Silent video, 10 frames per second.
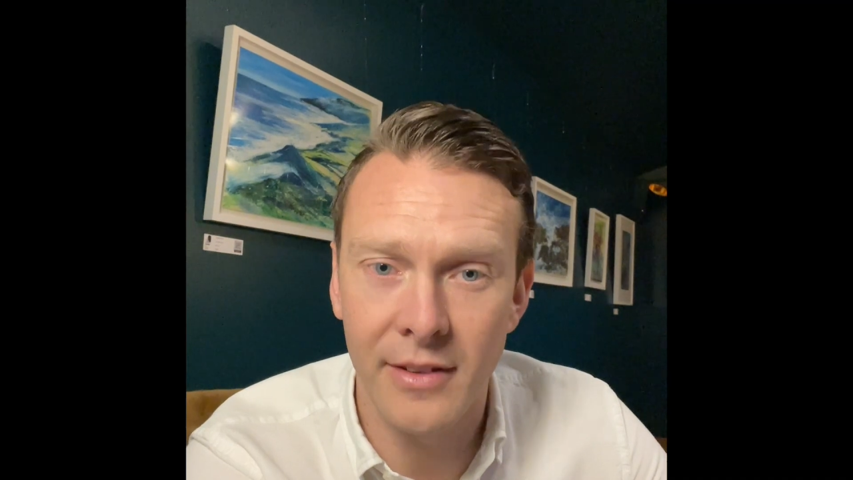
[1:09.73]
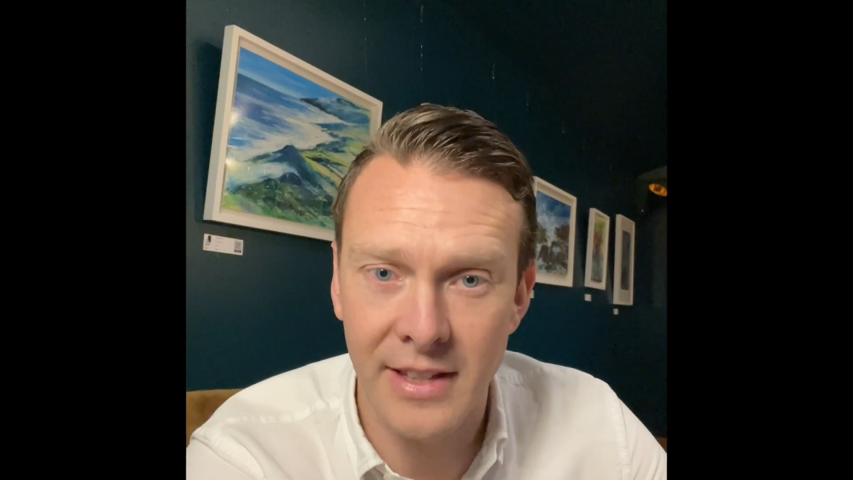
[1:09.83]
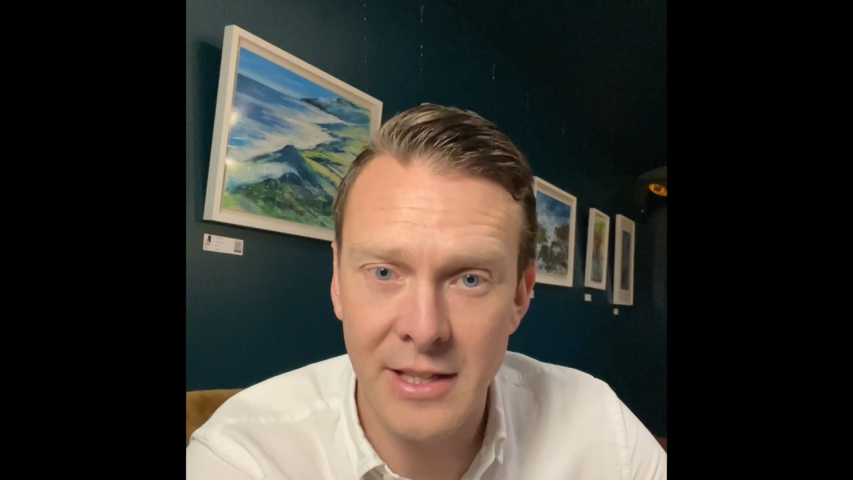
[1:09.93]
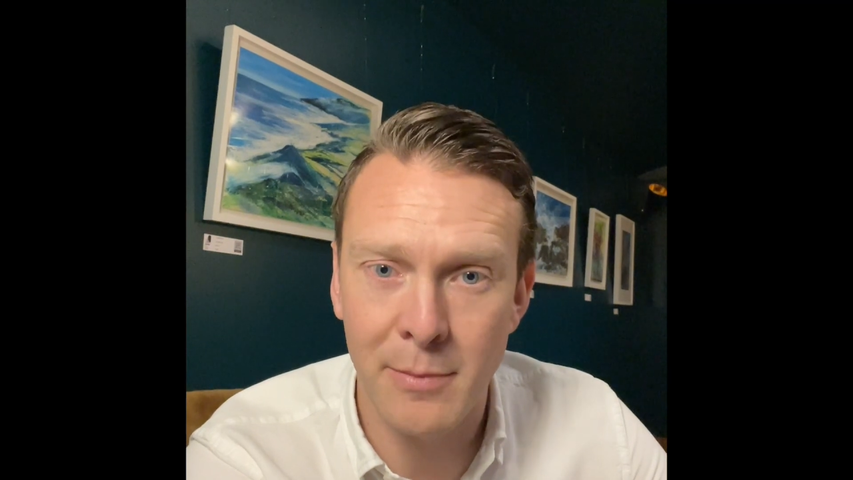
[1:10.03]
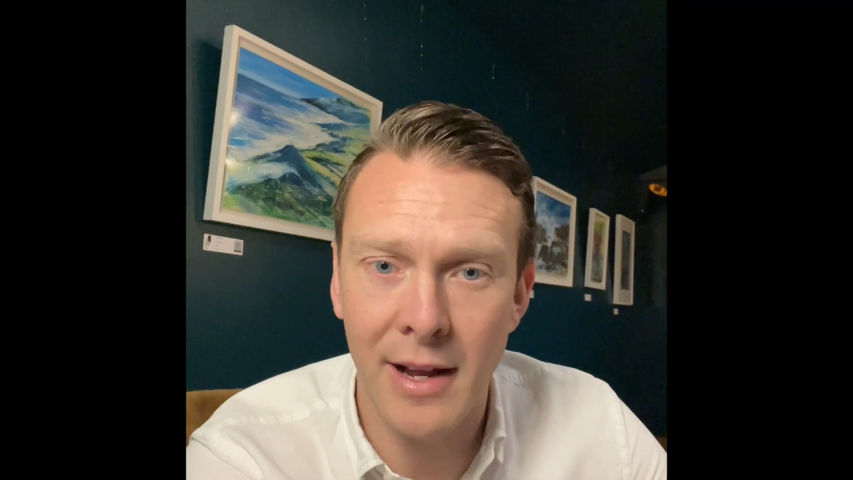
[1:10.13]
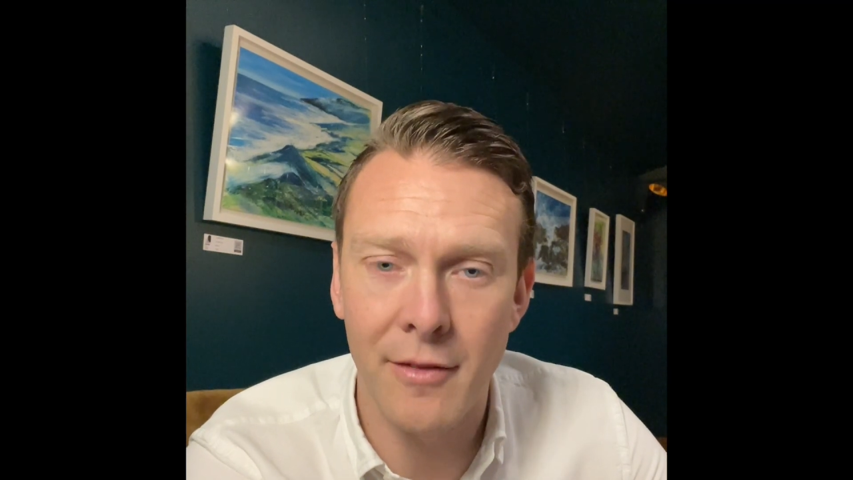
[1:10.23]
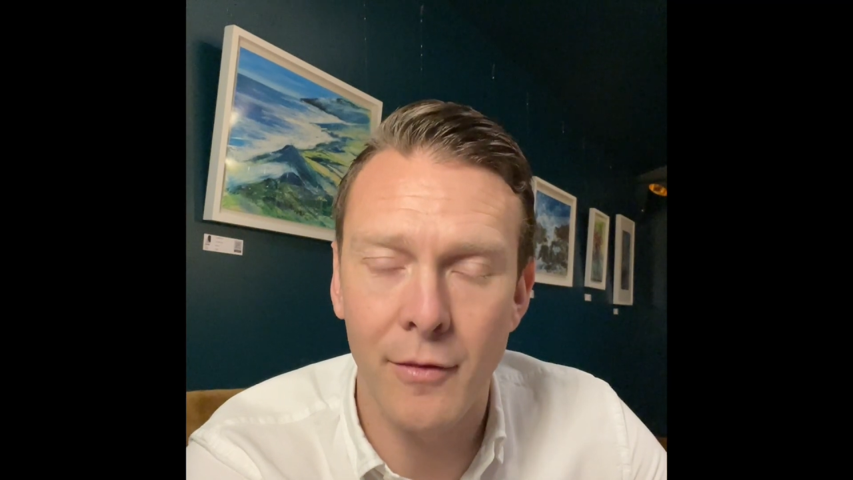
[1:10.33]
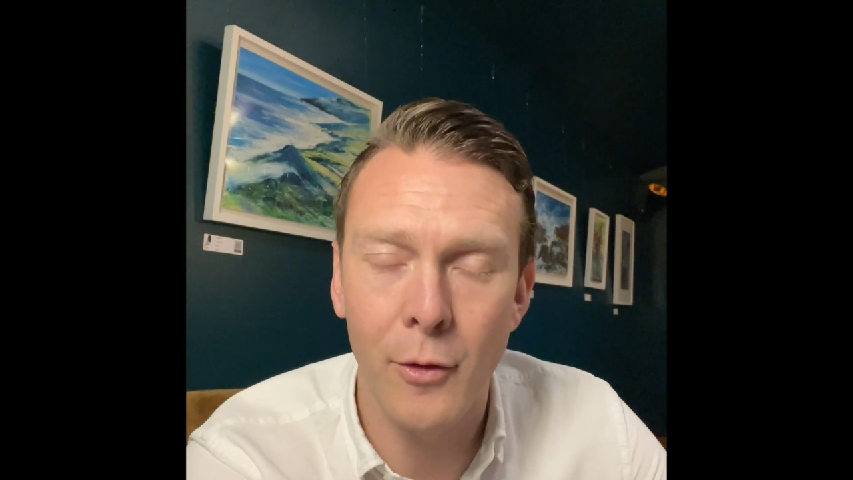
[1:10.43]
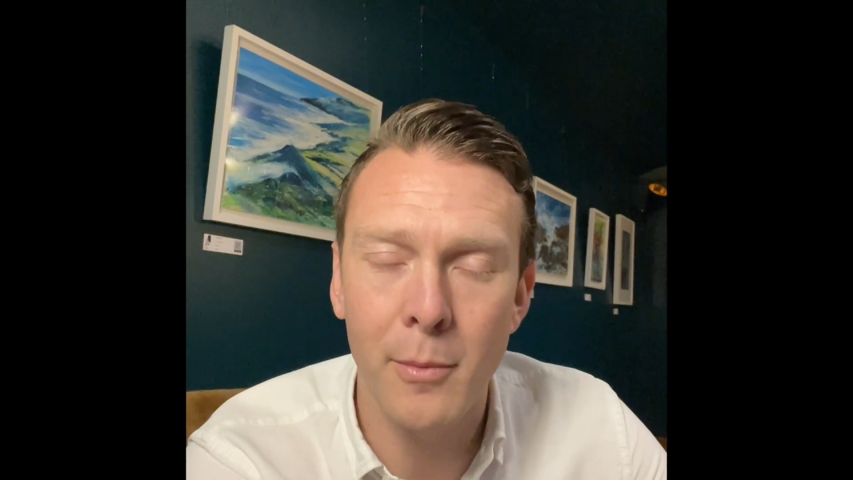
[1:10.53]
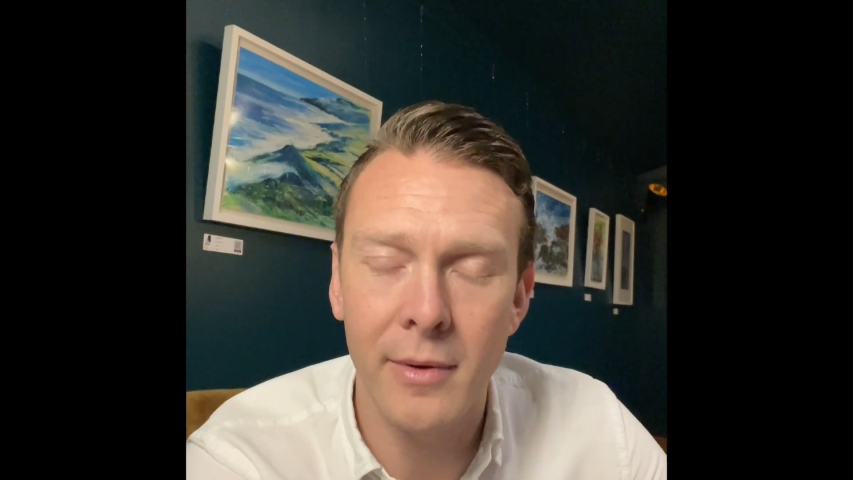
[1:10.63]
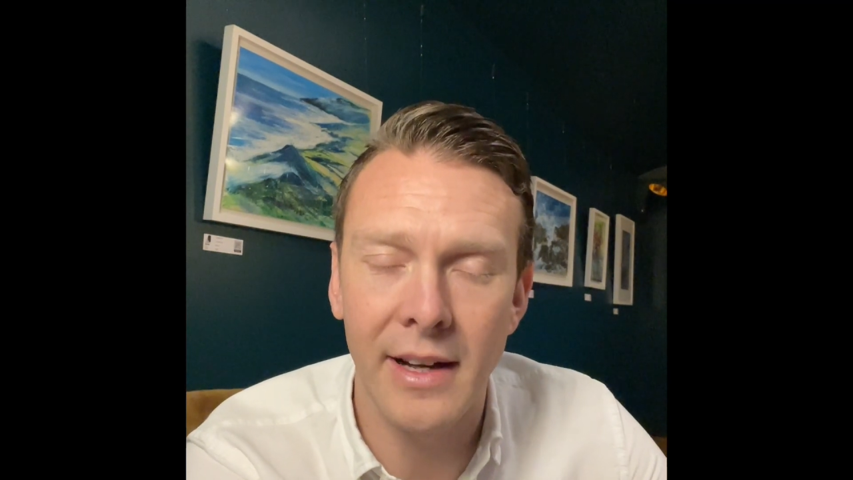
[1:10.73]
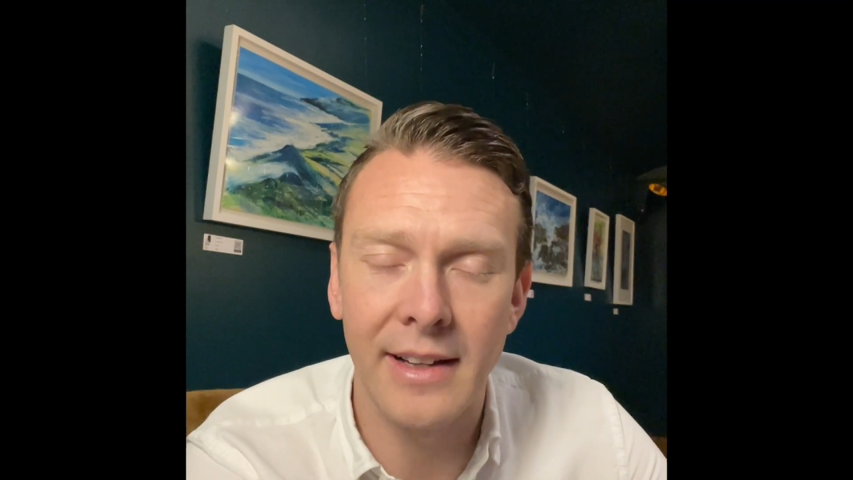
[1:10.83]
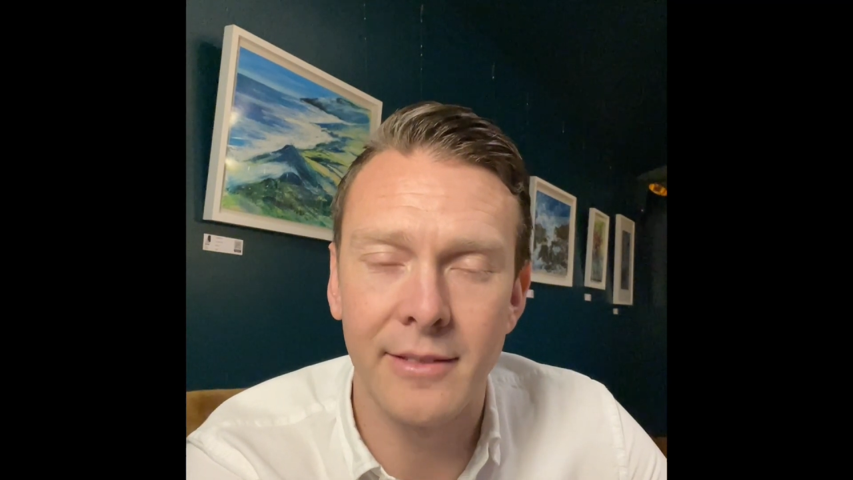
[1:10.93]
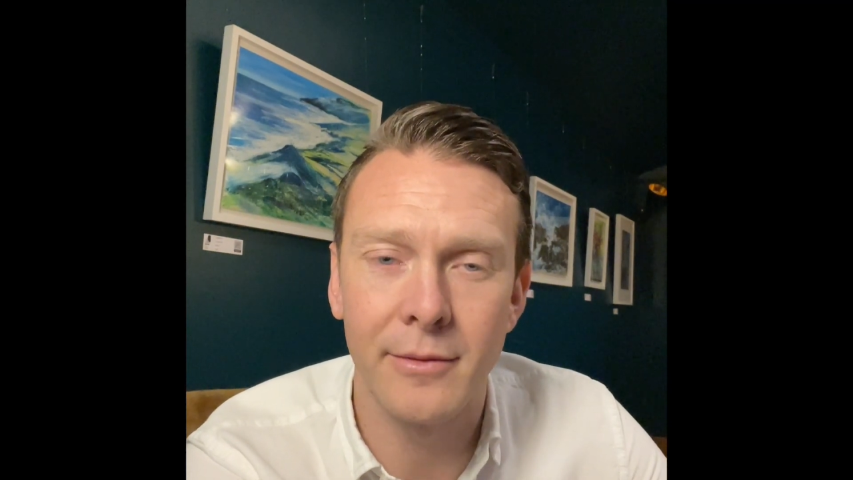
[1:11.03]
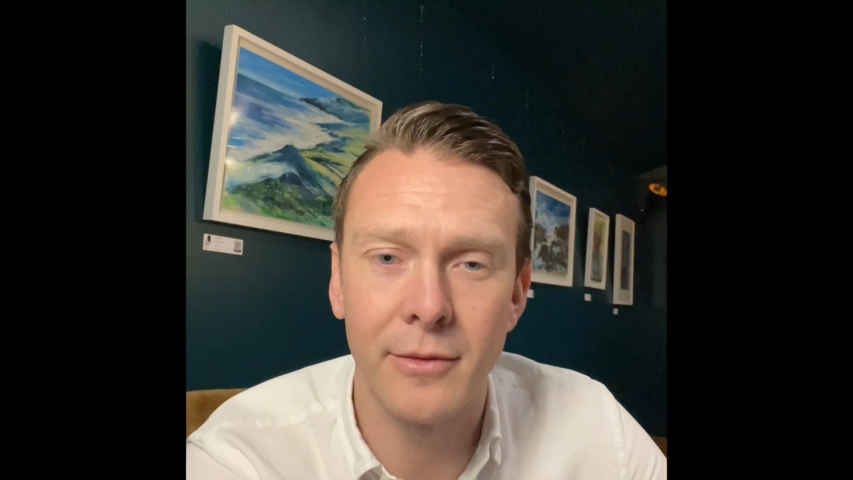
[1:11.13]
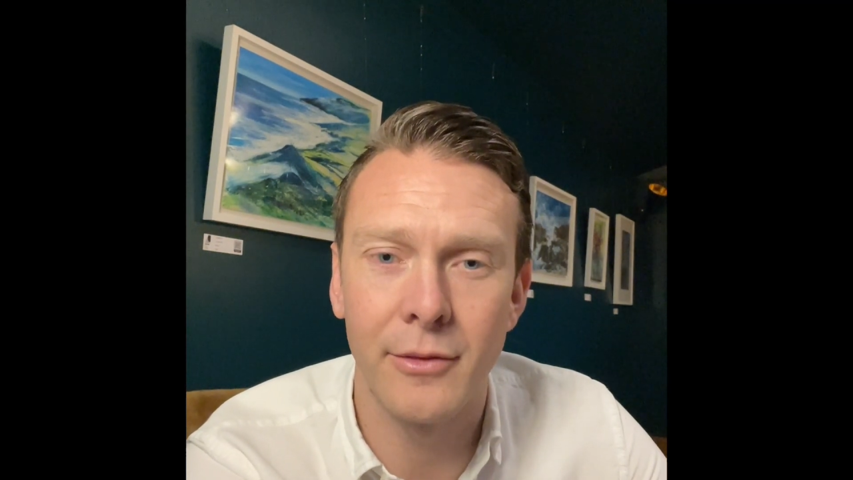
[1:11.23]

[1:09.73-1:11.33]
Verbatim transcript: this platform and